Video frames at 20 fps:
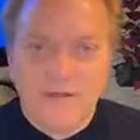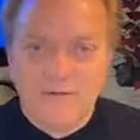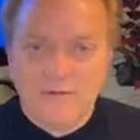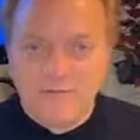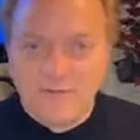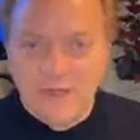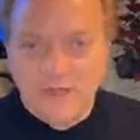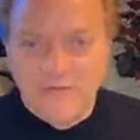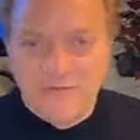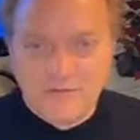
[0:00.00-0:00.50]

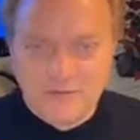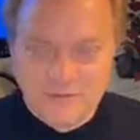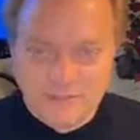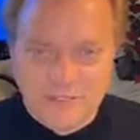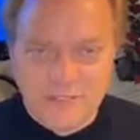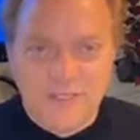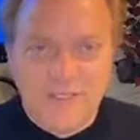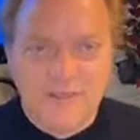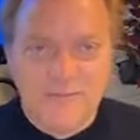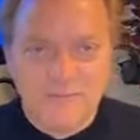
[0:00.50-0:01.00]
faithful
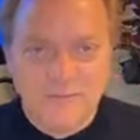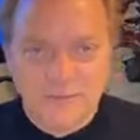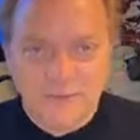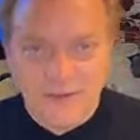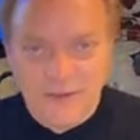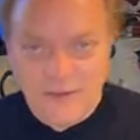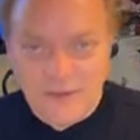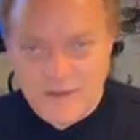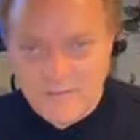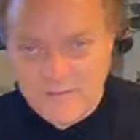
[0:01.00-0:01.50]
to Him,
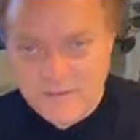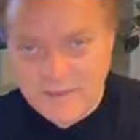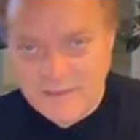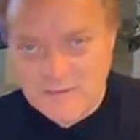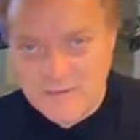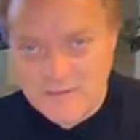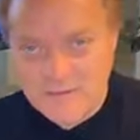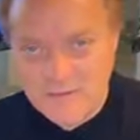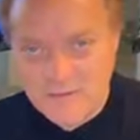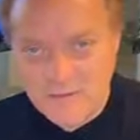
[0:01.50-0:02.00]

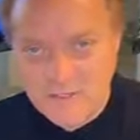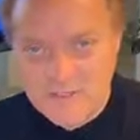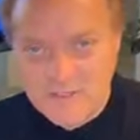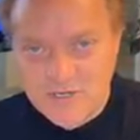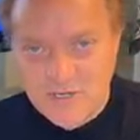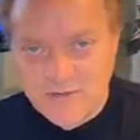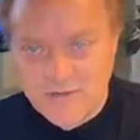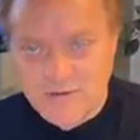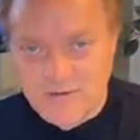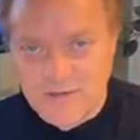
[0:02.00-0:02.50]
loving to
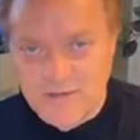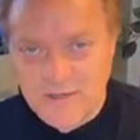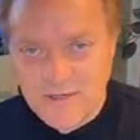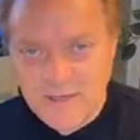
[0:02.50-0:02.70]
each other.